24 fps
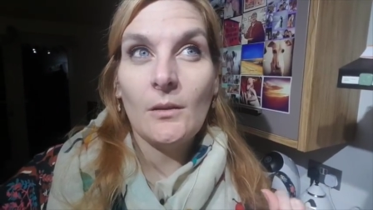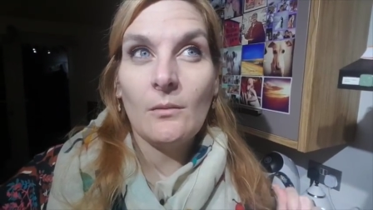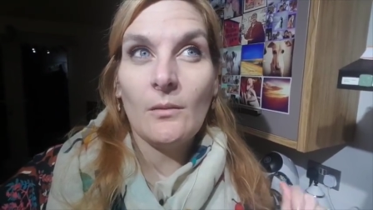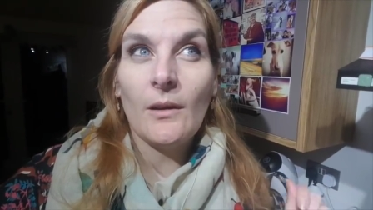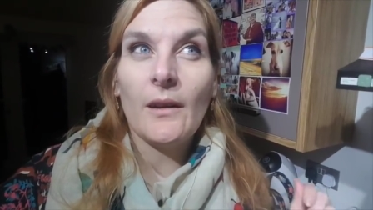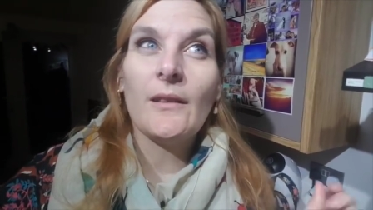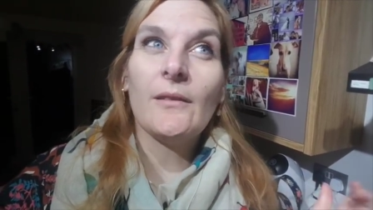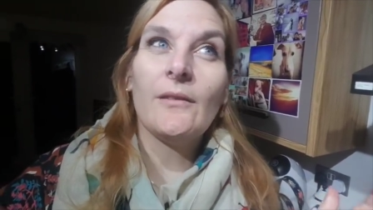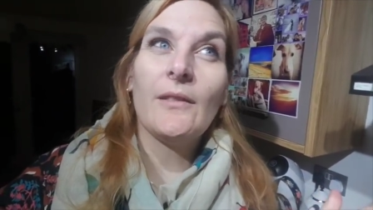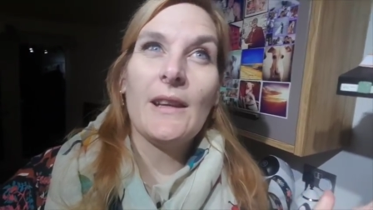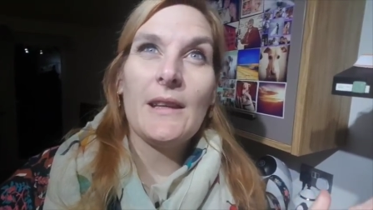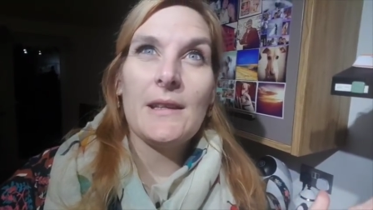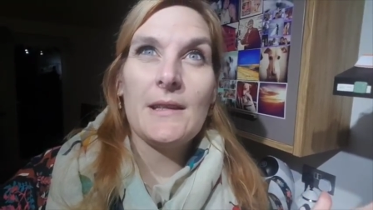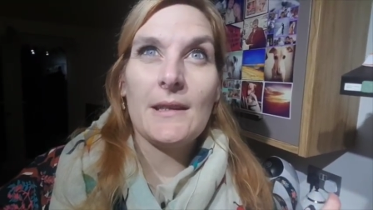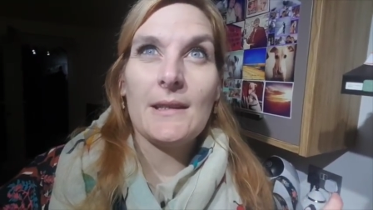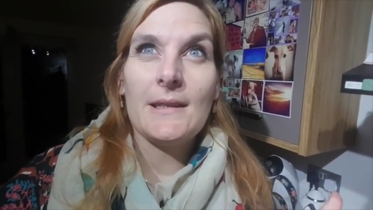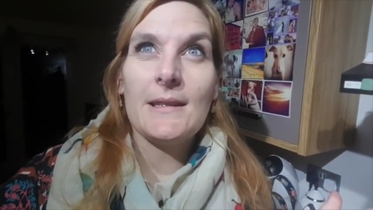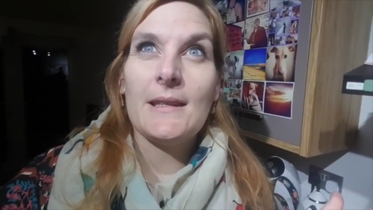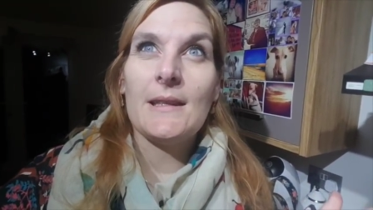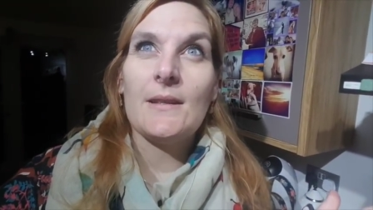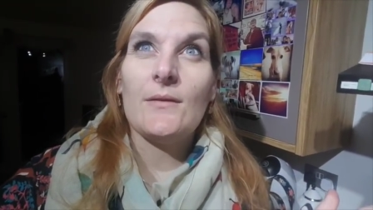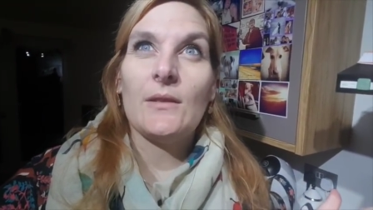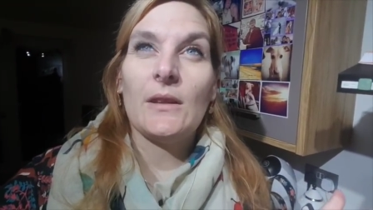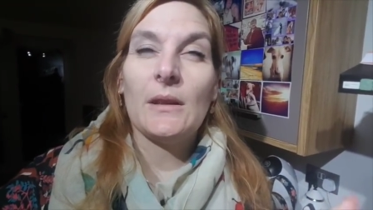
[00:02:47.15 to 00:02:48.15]
Well,
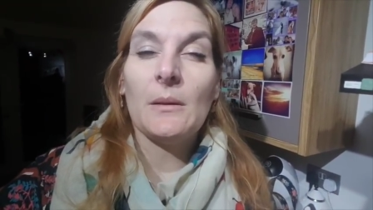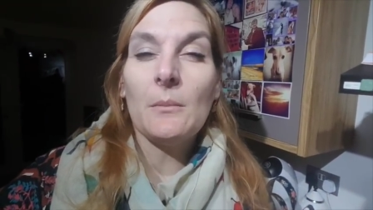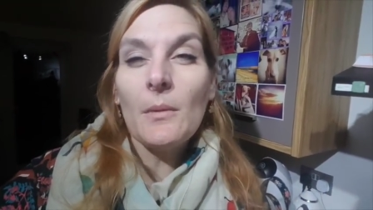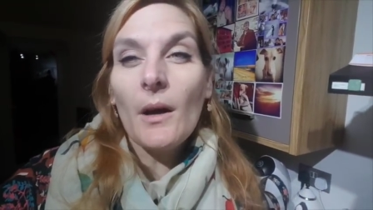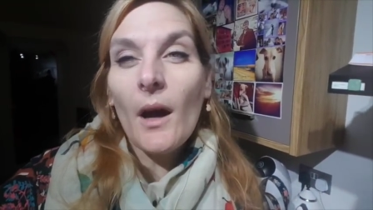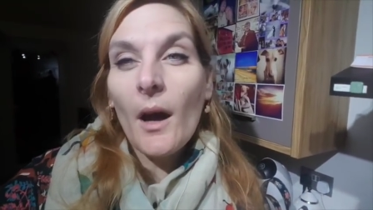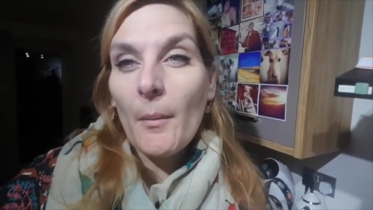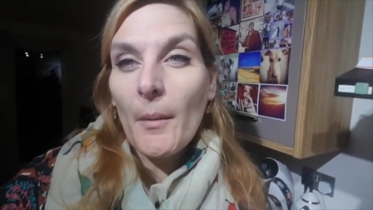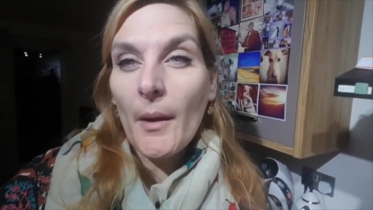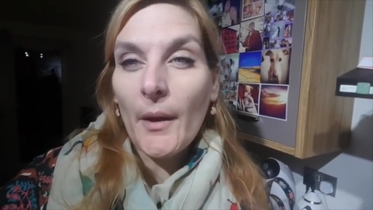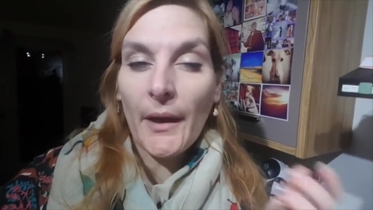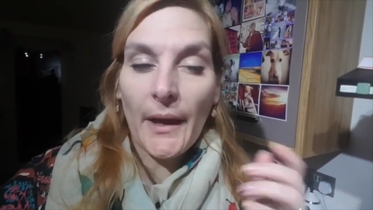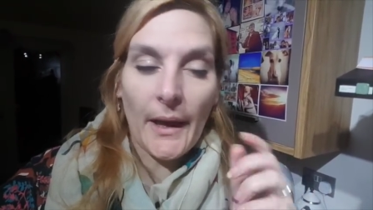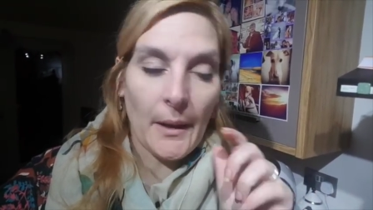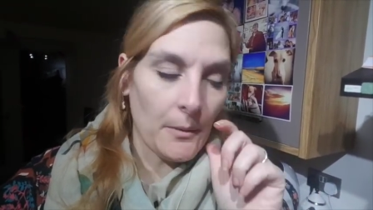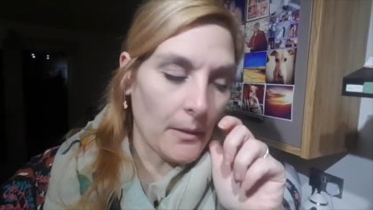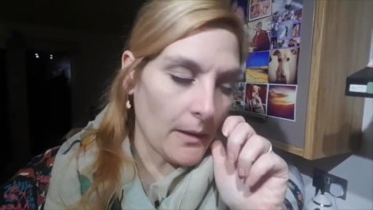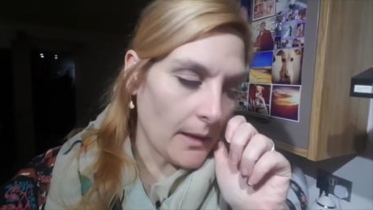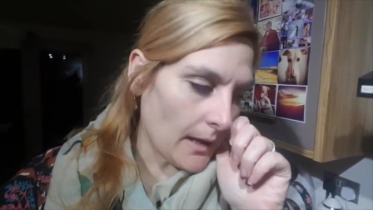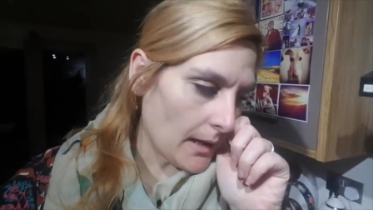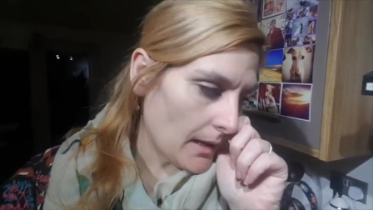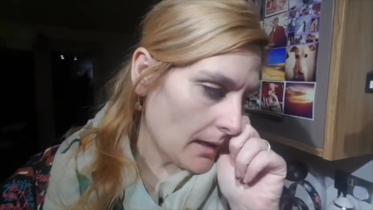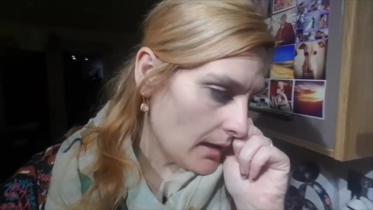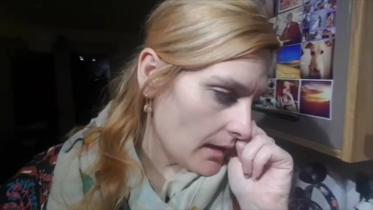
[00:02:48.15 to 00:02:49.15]
Valentine's evening, but I'm okay
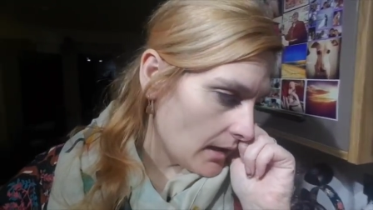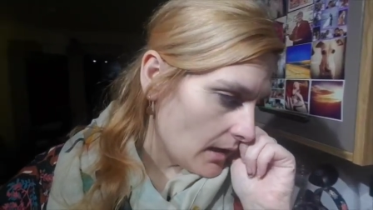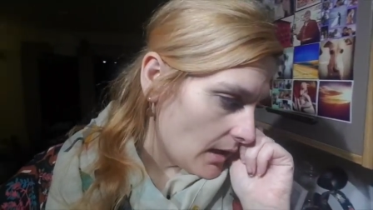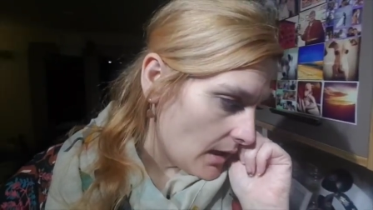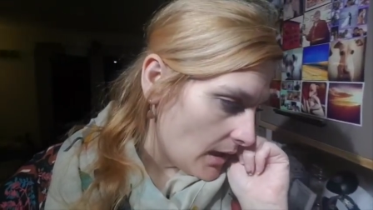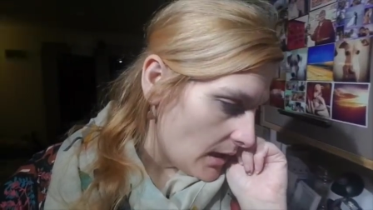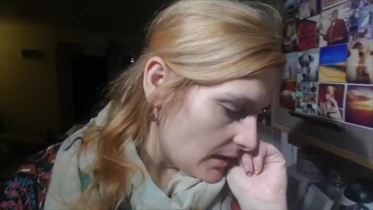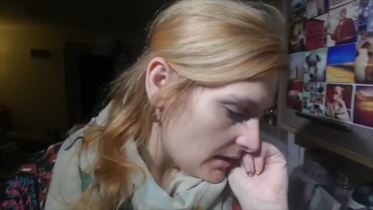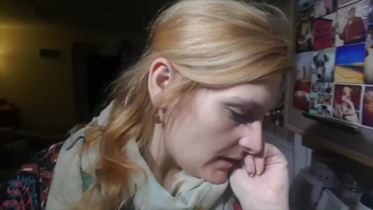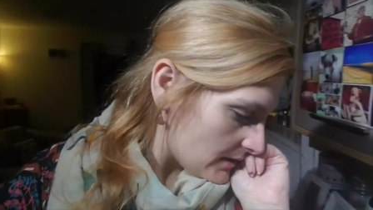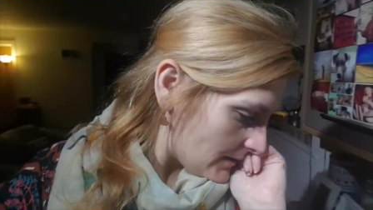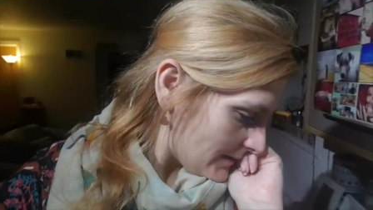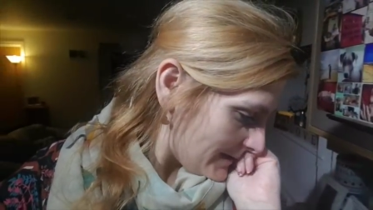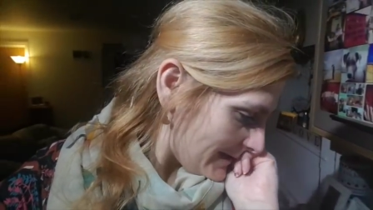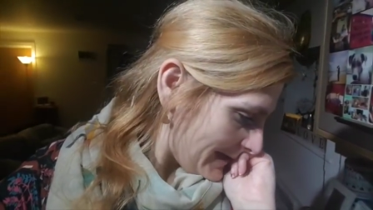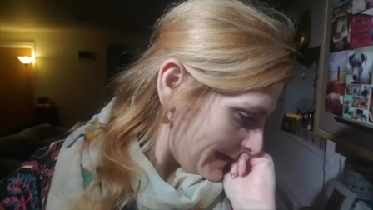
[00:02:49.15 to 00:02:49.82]
with that. So